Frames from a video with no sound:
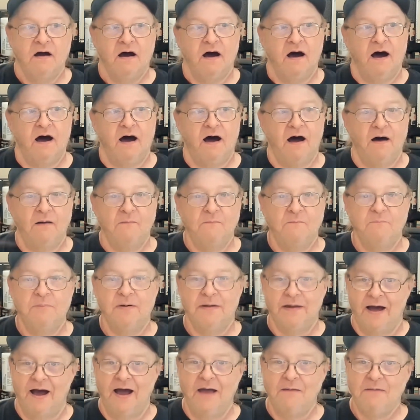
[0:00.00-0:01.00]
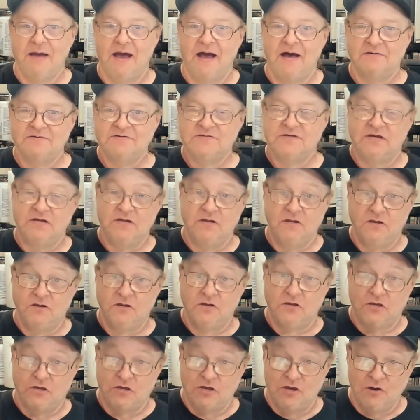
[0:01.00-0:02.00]
But I'm asking
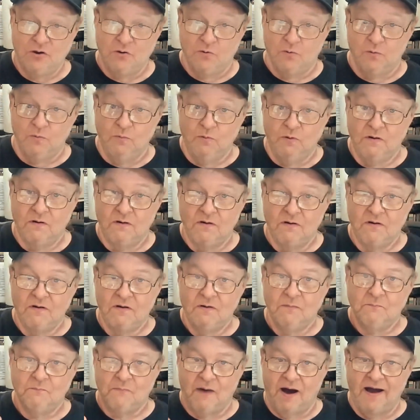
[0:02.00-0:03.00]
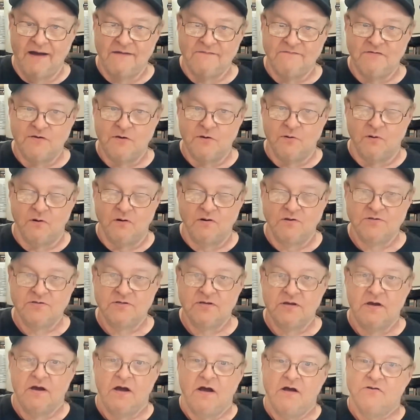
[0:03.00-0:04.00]
you, my viewers,
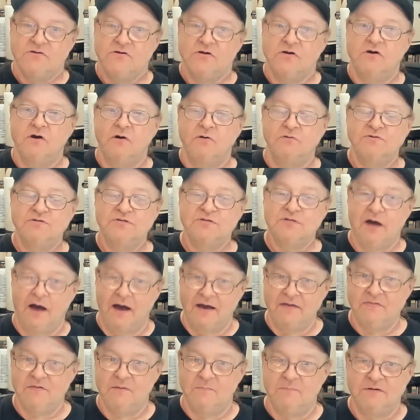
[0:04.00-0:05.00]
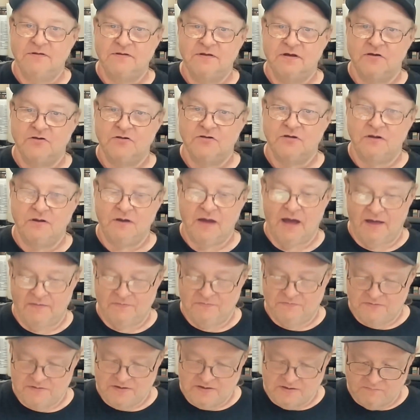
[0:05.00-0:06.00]
to go sign the petition at
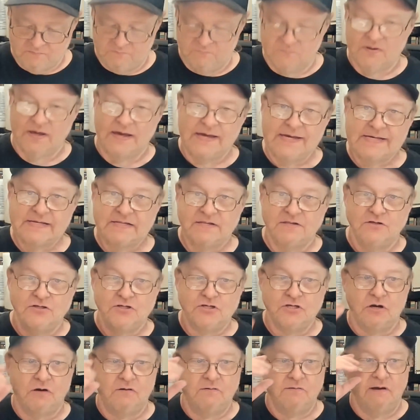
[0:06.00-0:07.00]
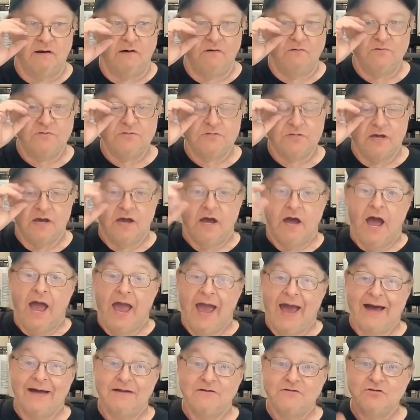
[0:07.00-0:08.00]
the link in the show notes
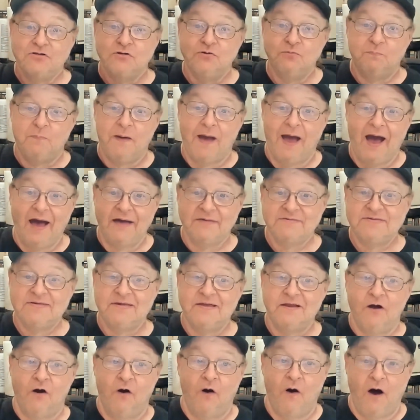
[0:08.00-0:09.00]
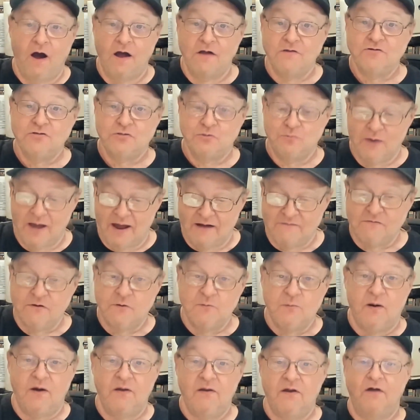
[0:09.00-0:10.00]
and to pass it on to
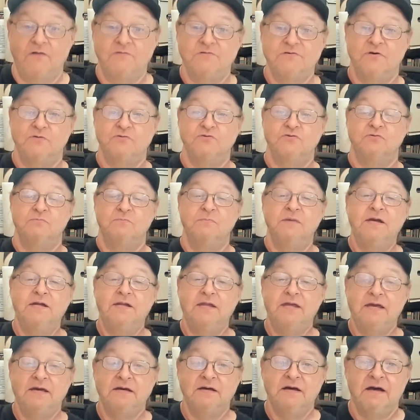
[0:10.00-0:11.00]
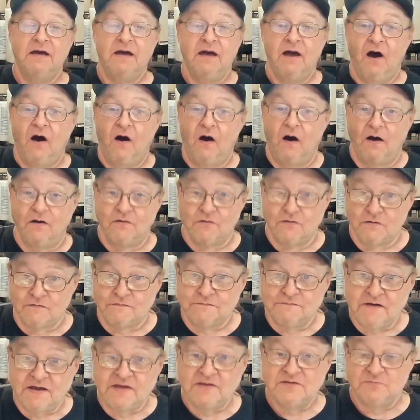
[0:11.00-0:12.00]
everyone on social media, on your
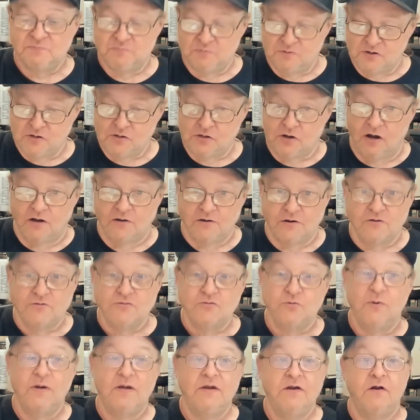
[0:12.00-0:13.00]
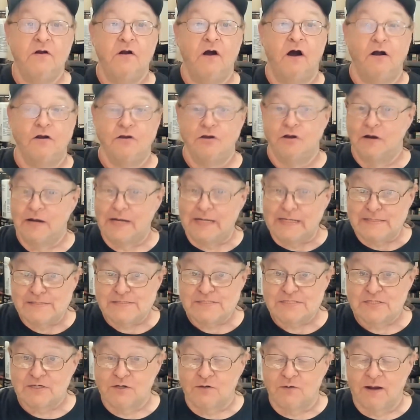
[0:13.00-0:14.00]
Facebook, on your Twitter, on your
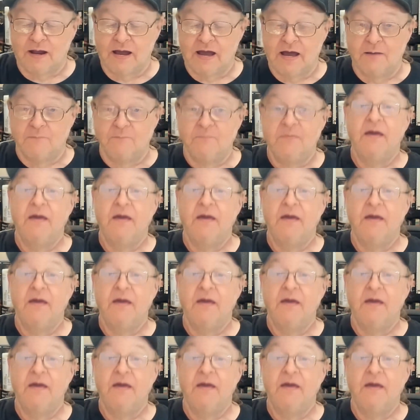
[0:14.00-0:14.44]
Instagram.